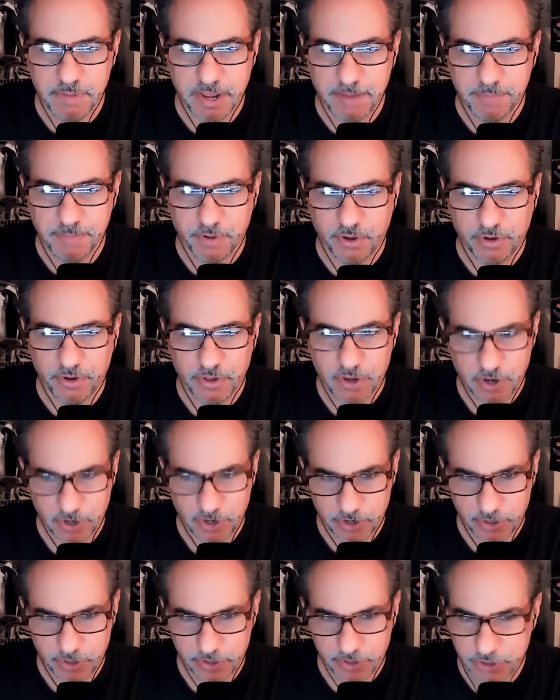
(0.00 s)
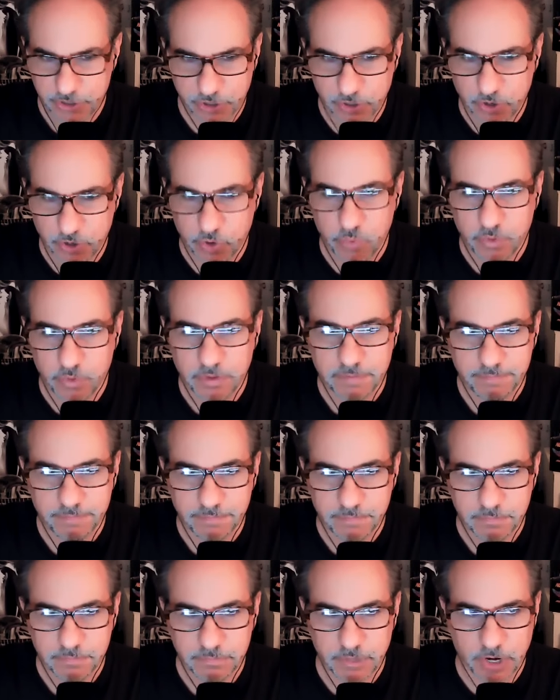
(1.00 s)
people to,
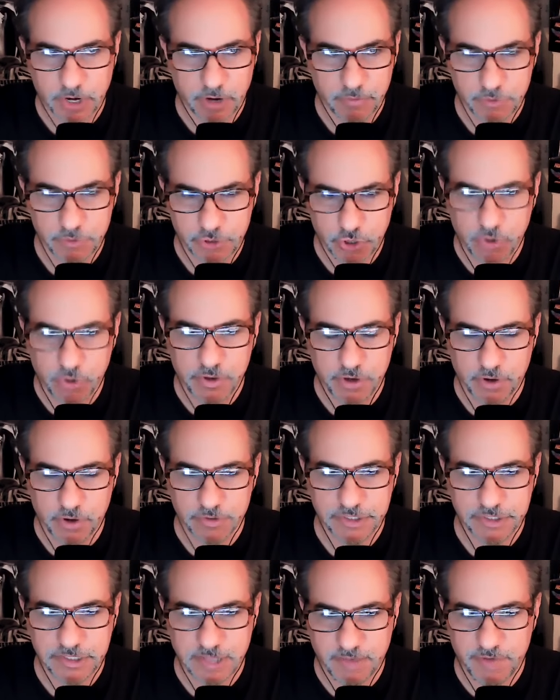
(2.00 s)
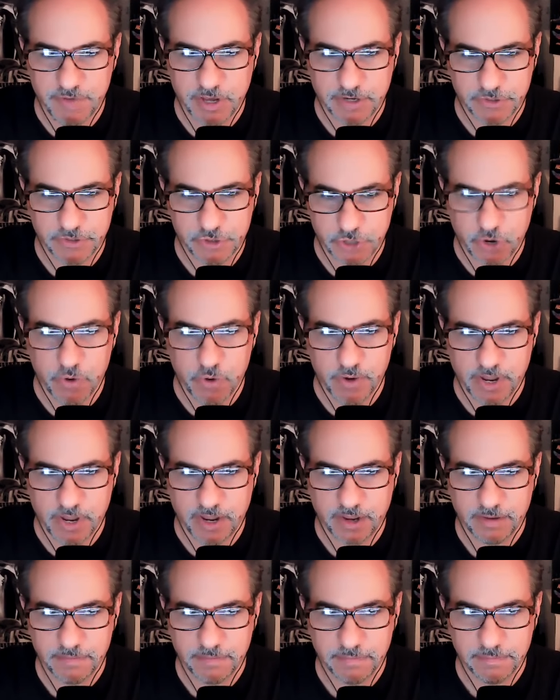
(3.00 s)
you know, do your civic
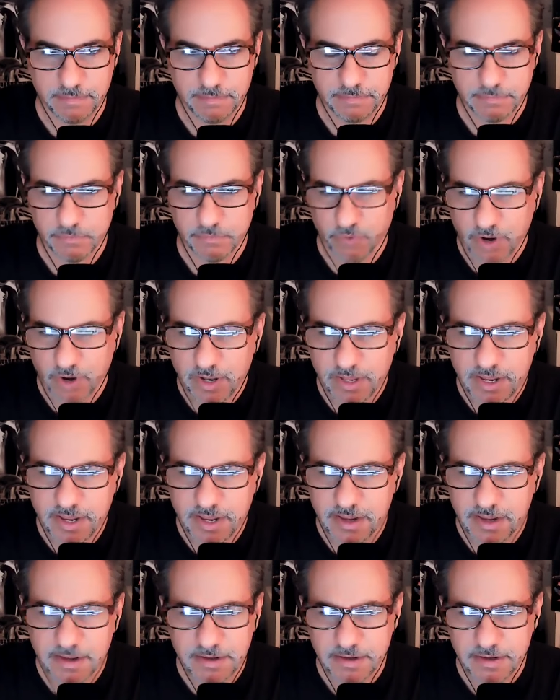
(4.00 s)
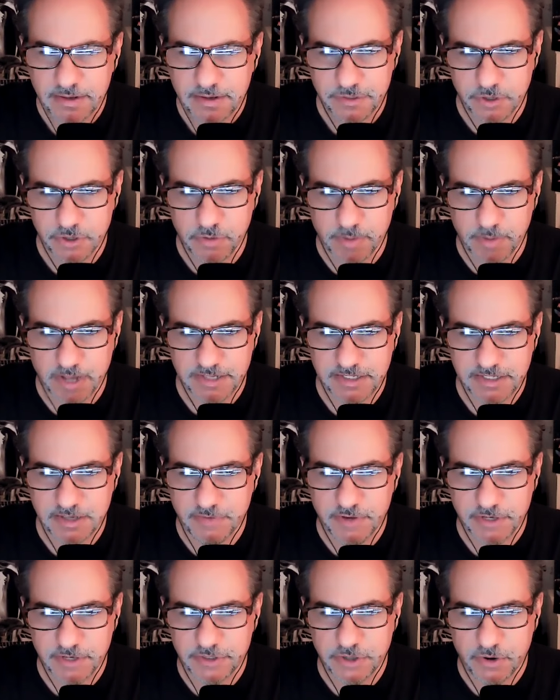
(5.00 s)
duty. Really? Do my
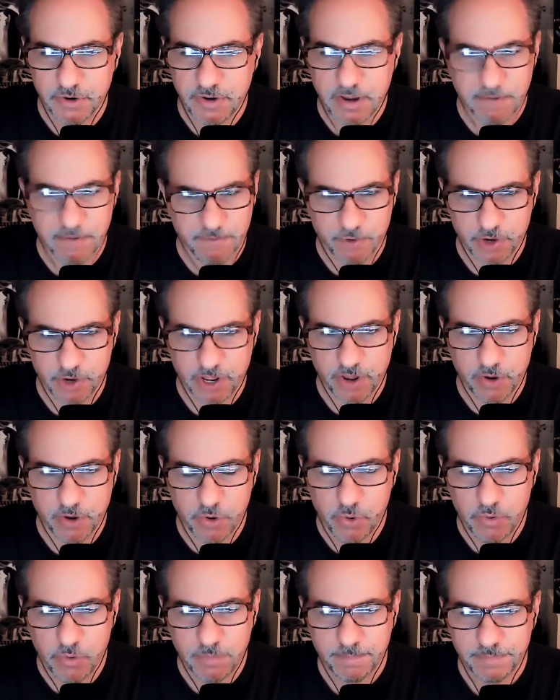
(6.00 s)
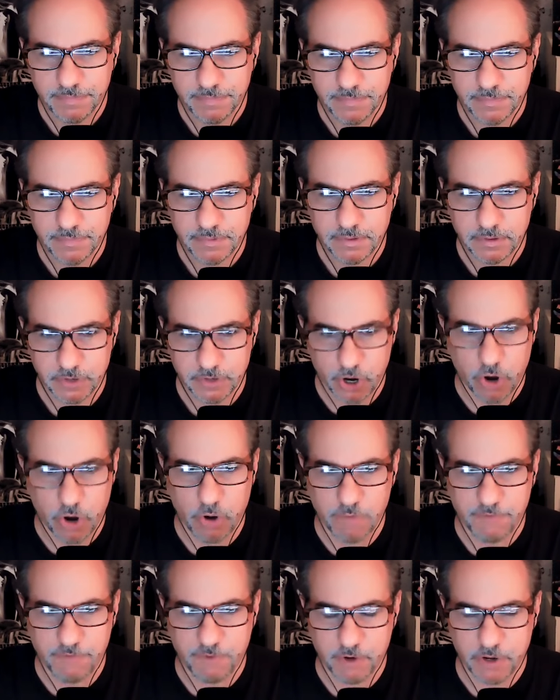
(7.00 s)
civic duty for you?
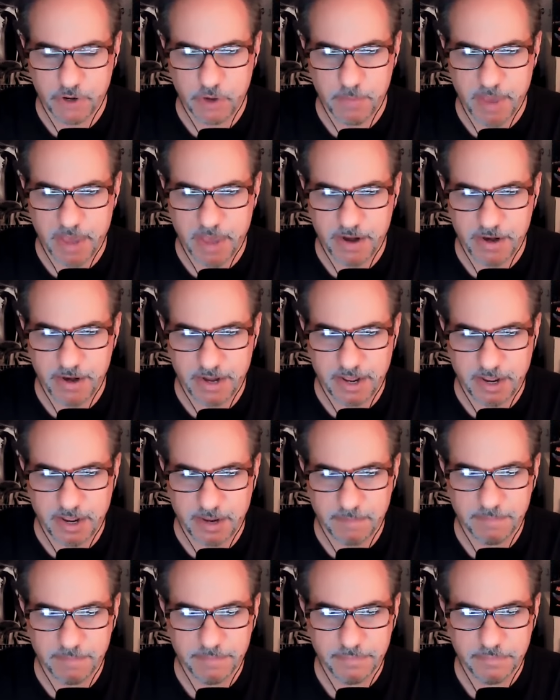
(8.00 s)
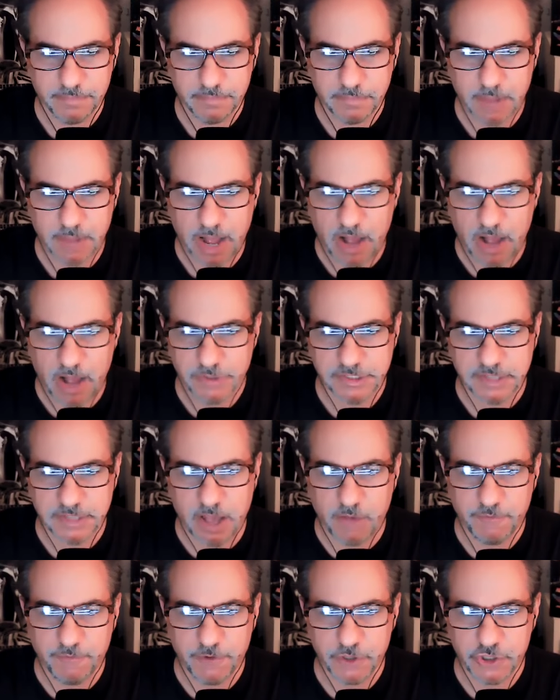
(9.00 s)
No, for humanity. How
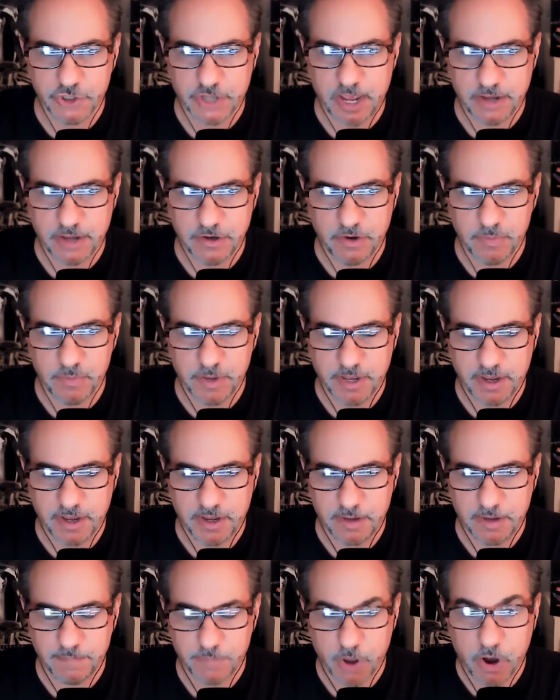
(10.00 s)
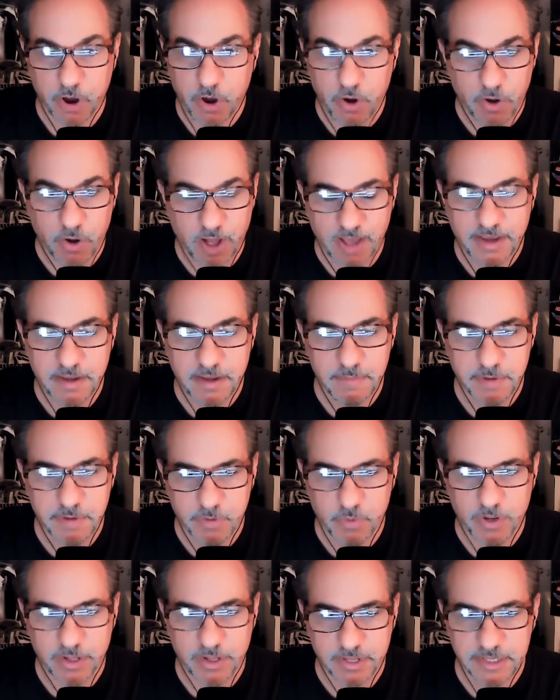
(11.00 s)
selfish can you be? Oh, I can be
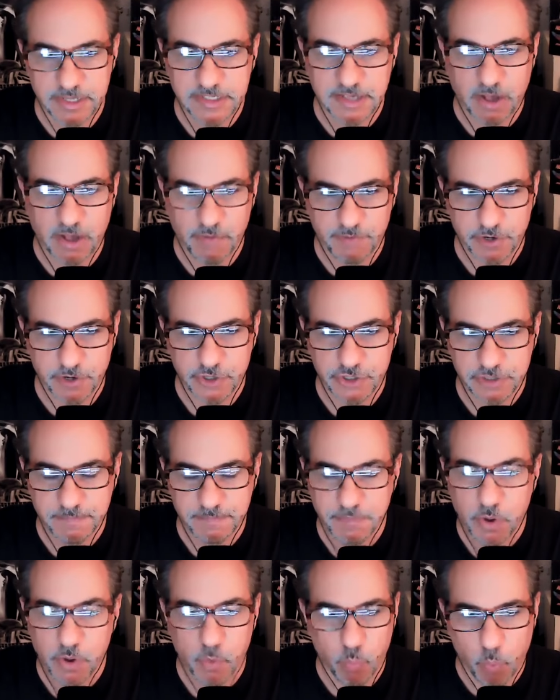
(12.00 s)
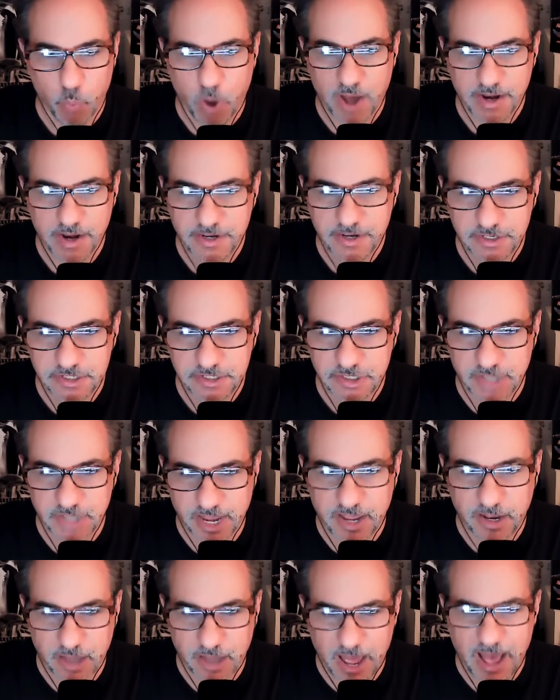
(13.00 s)
really selfish, wanting to
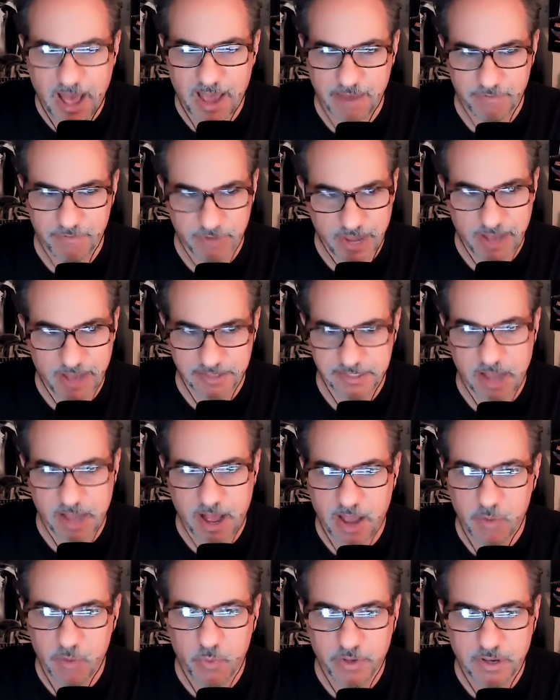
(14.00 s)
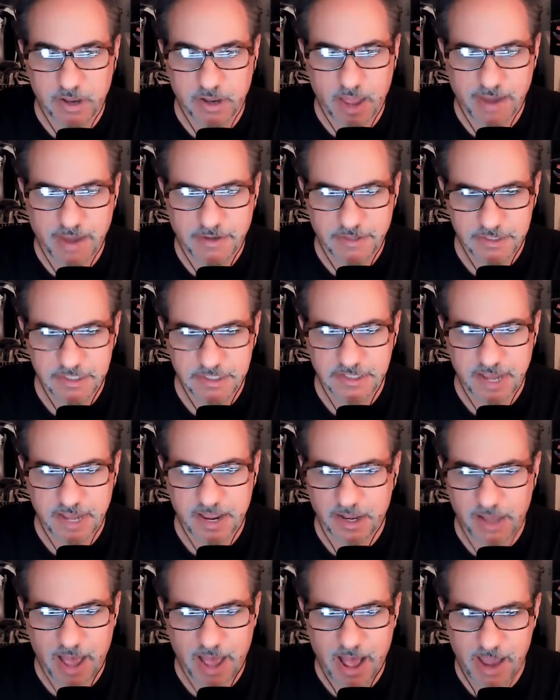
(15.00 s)
stay alive. Yes, I would like to stay
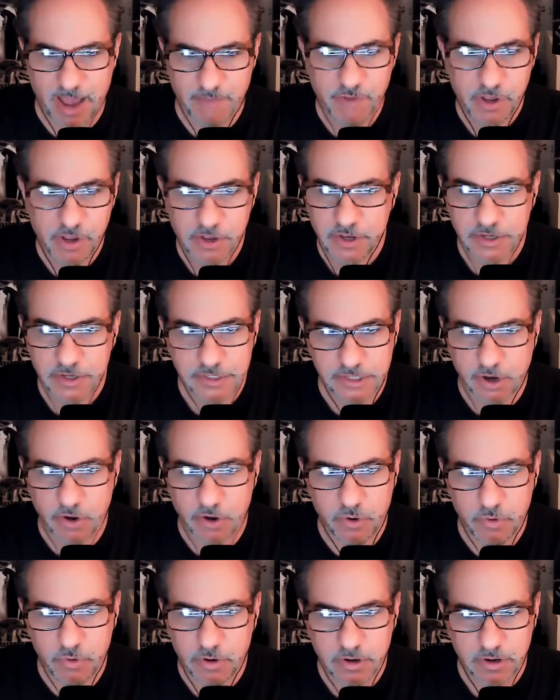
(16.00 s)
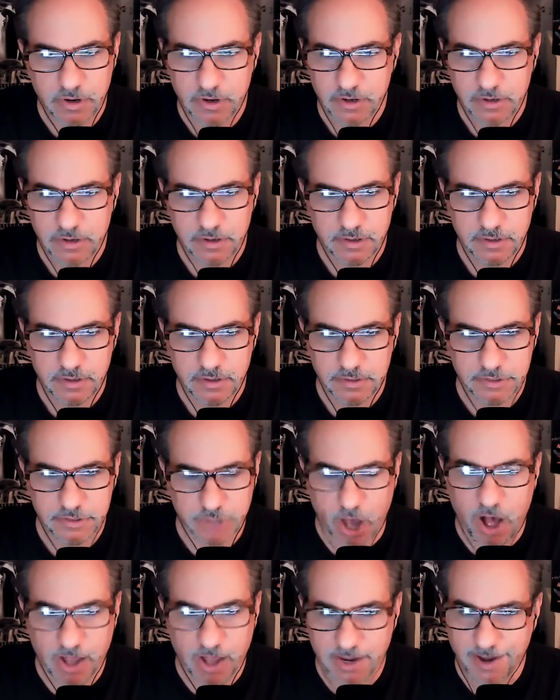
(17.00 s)
alive. So,
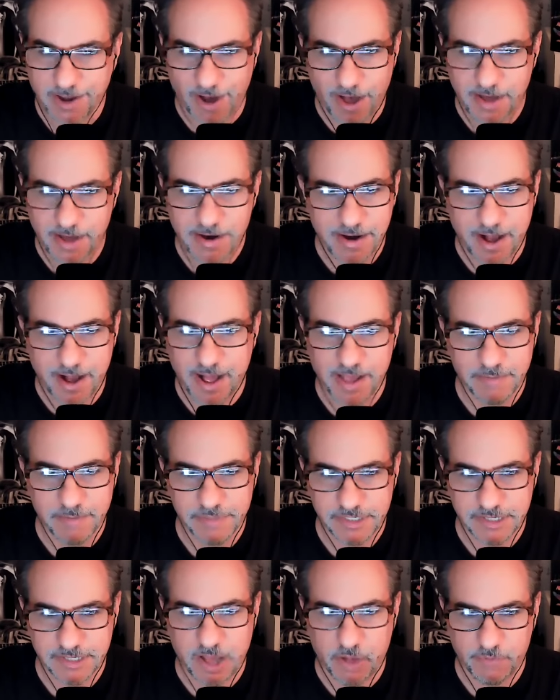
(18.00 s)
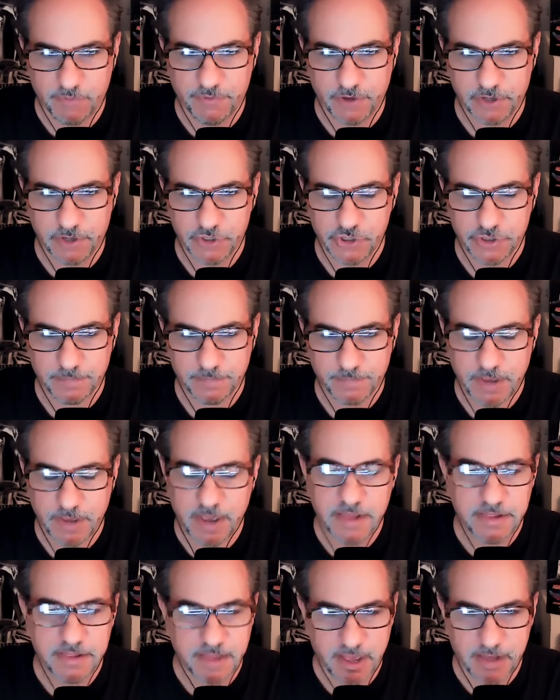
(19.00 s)
doggone it, I'm selfish.
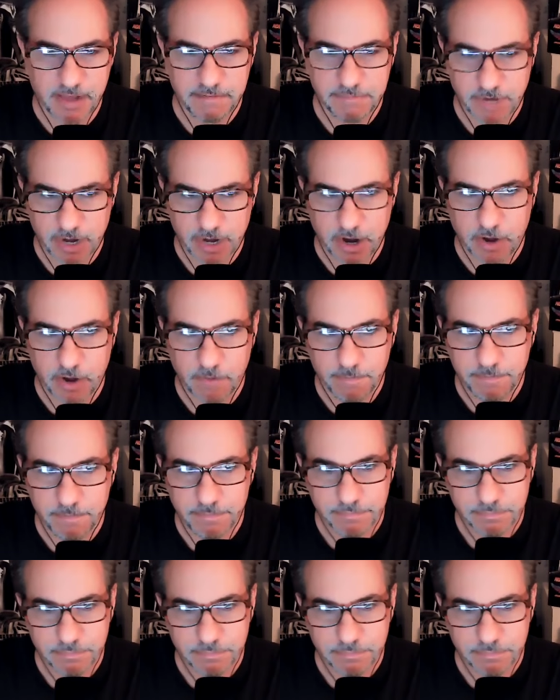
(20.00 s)
And then, you know,